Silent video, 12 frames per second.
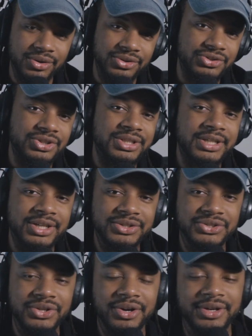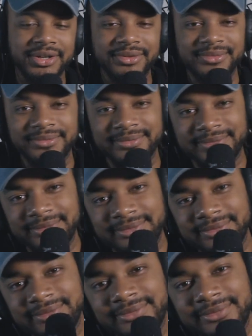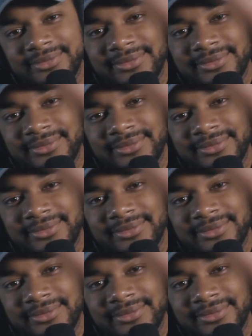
are just getting started. Purple jacket,